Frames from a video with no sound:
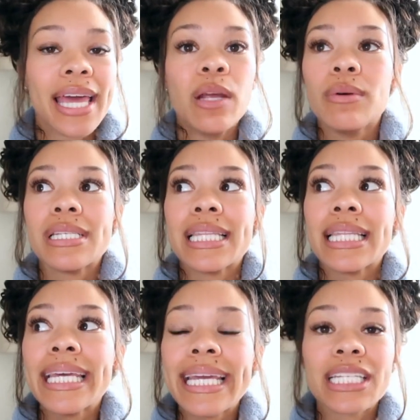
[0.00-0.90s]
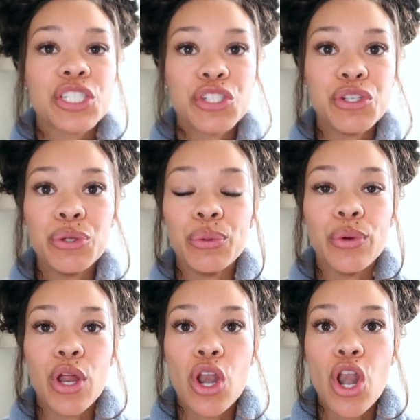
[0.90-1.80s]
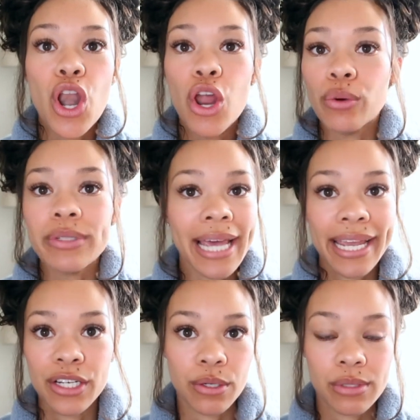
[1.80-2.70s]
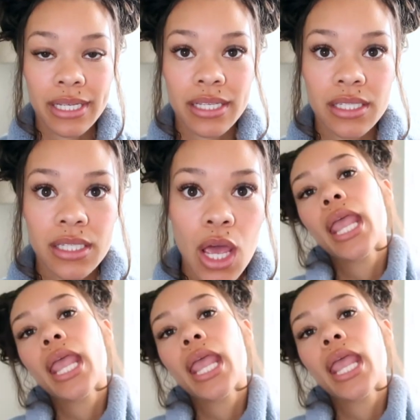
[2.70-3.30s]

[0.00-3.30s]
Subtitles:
and it was linked to no diagnosis.